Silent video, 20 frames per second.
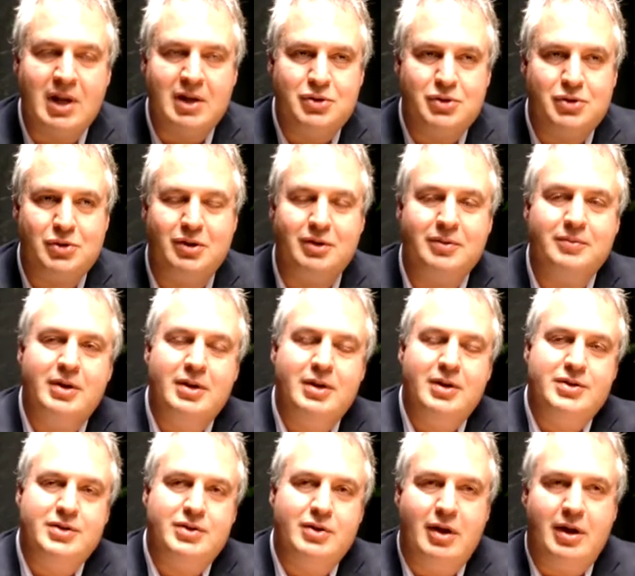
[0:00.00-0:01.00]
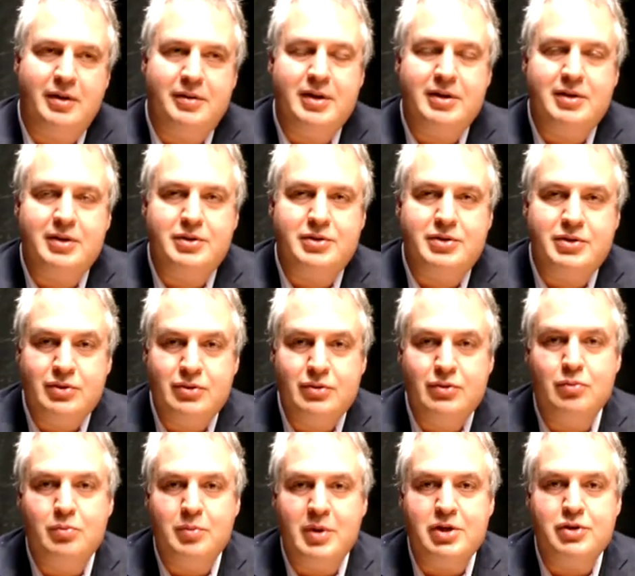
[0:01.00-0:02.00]
Sure. So I think there are two
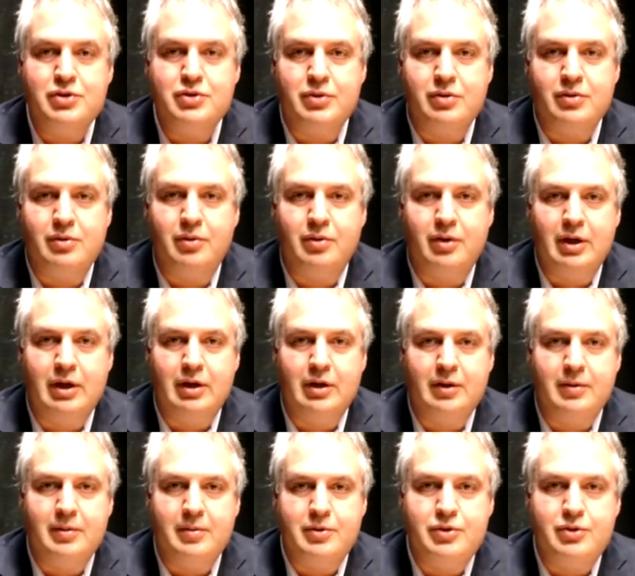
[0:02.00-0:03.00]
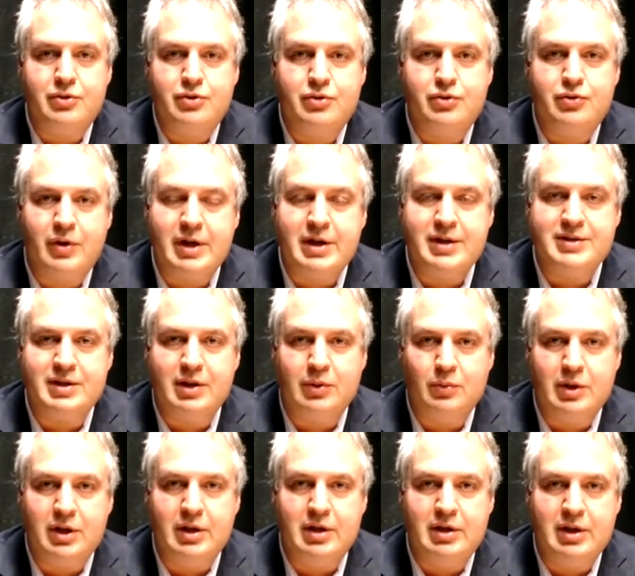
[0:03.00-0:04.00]
major uh, trends that
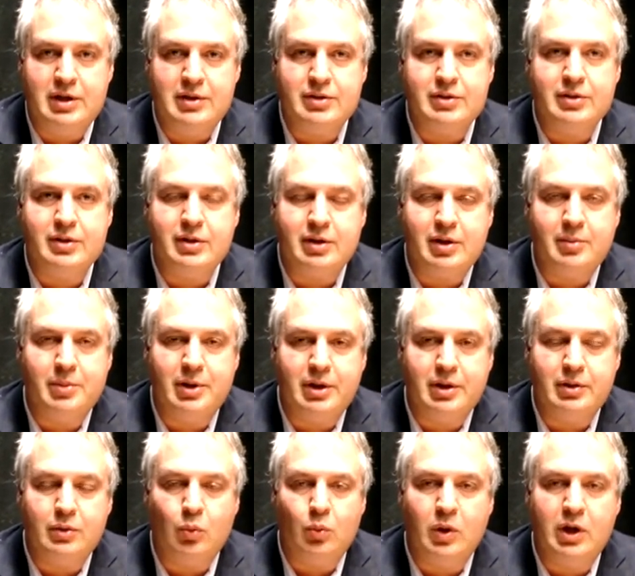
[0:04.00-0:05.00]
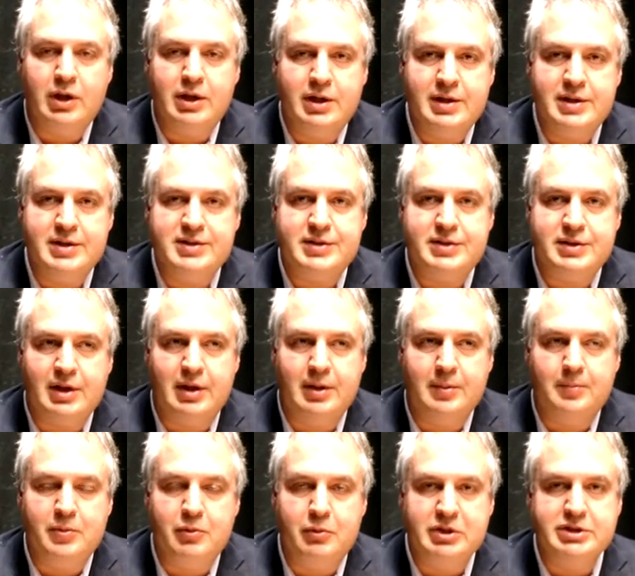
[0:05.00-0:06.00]
we need to talk about. One is um,
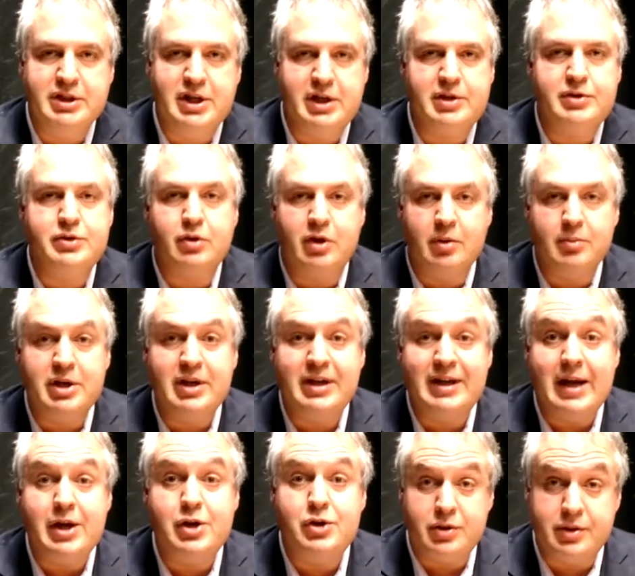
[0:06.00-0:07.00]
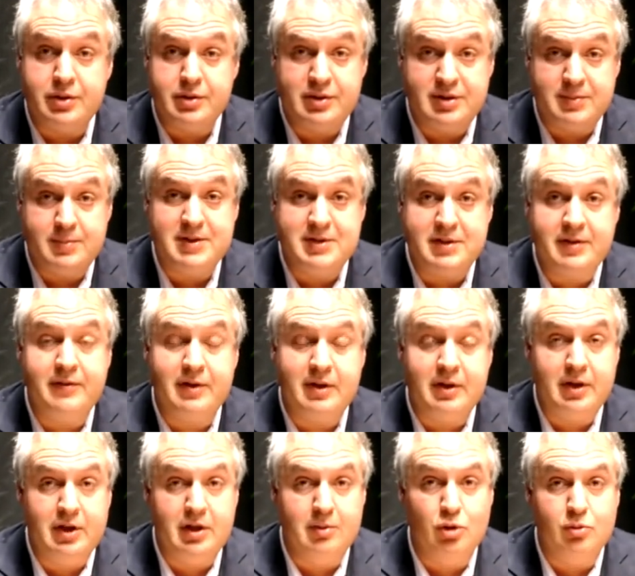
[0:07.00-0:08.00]
related to communication,
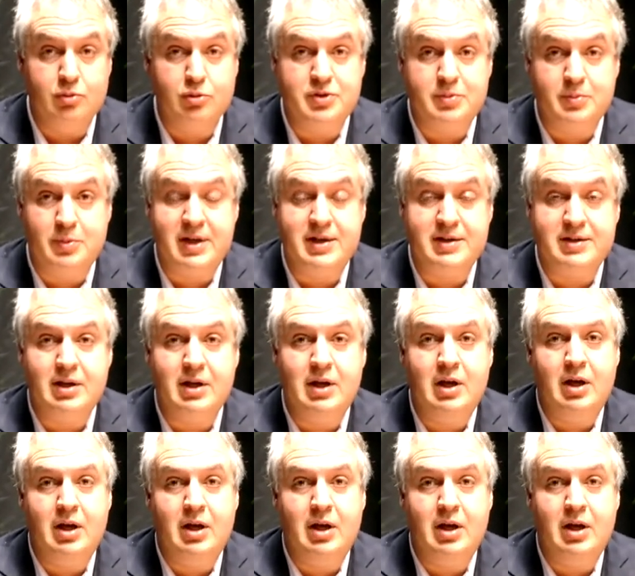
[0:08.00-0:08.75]
specifically in the mobile space.